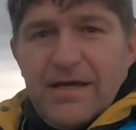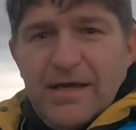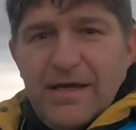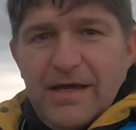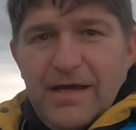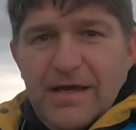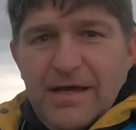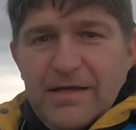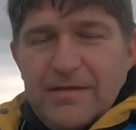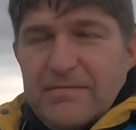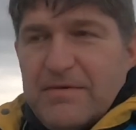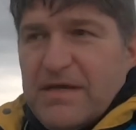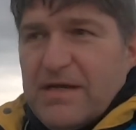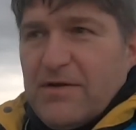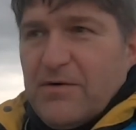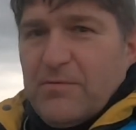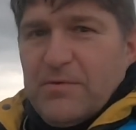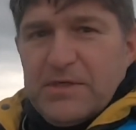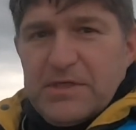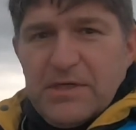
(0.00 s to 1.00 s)
and meeting up
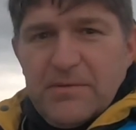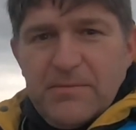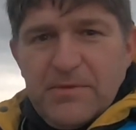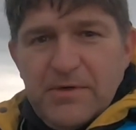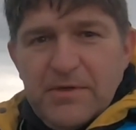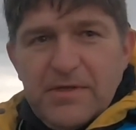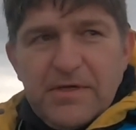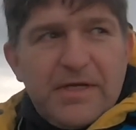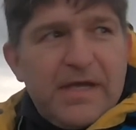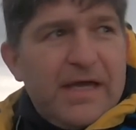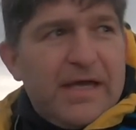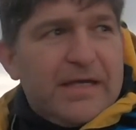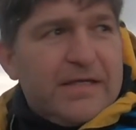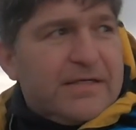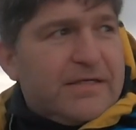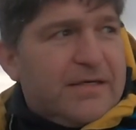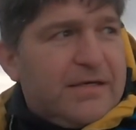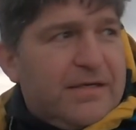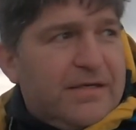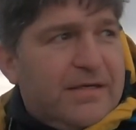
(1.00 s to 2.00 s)
with some of the other guys
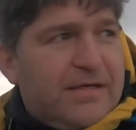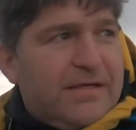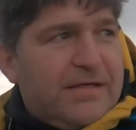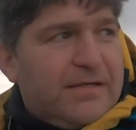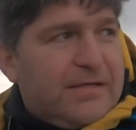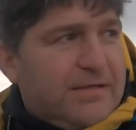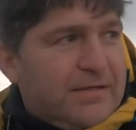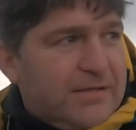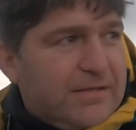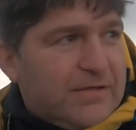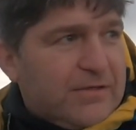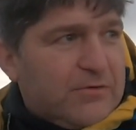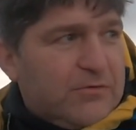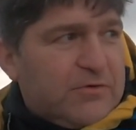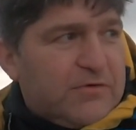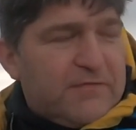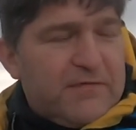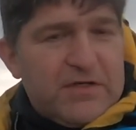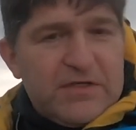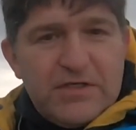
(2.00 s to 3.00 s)
that goes
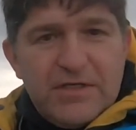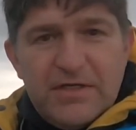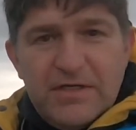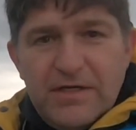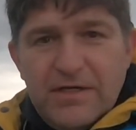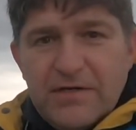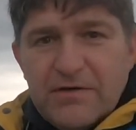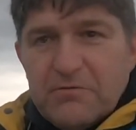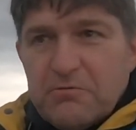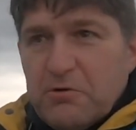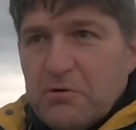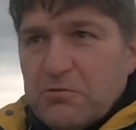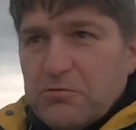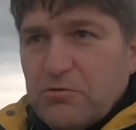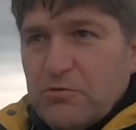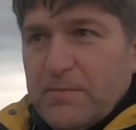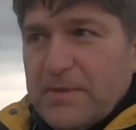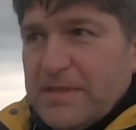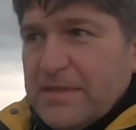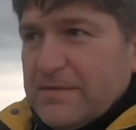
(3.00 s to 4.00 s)
fishing here on Loch
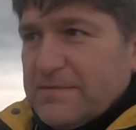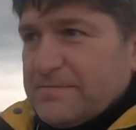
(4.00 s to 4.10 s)
Lomond.